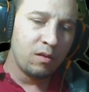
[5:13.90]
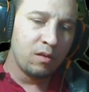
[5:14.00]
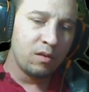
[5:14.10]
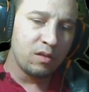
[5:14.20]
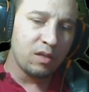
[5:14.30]

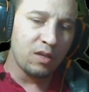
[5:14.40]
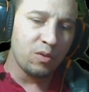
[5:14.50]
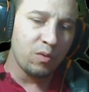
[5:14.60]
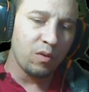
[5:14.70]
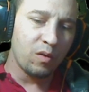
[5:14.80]
So that's what
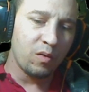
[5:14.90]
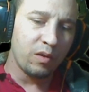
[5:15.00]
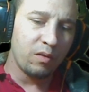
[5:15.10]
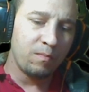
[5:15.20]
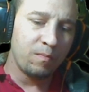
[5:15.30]
we're going
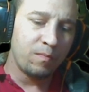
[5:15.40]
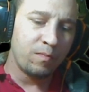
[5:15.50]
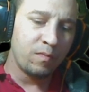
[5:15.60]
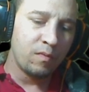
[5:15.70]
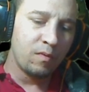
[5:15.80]
with.
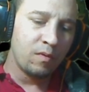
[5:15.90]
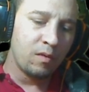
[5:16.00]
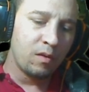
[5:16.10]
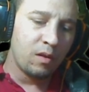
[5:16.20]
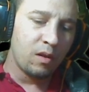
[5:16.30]

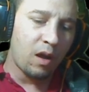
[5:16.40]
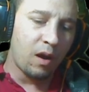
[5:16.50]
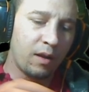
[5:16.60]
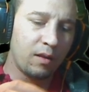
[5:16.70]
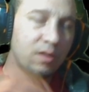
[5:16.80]

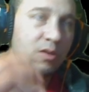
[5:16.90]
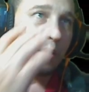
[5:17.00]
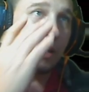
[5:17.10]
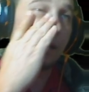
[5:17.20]
Alright, let's go get it done.